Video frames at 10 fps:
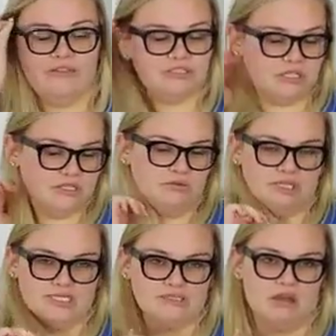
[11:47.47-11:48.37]
And there's
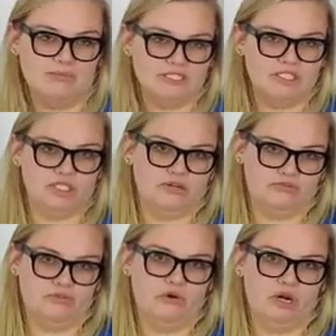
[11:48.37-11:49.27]
also less
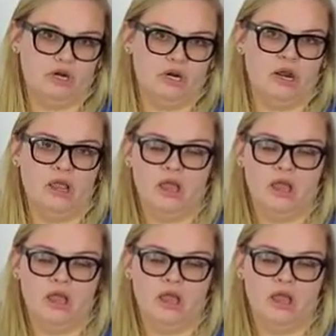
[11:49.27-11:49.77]
competition for